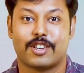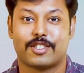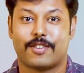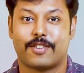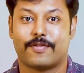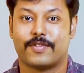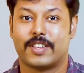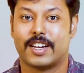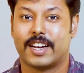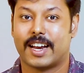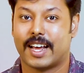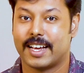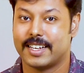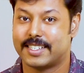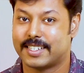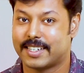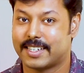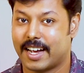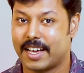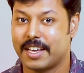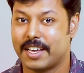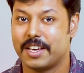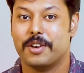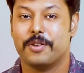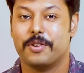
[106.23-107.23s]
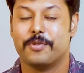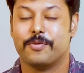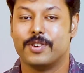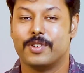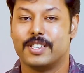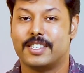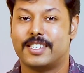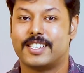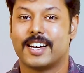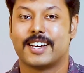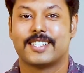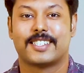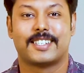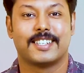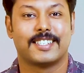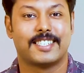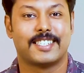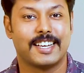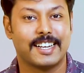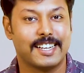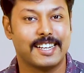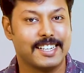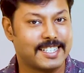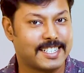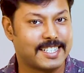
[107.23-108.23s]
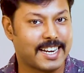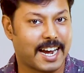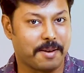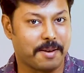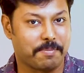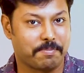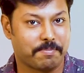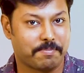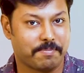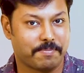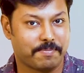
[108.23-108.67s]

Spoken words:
of the night sky with just a single tap.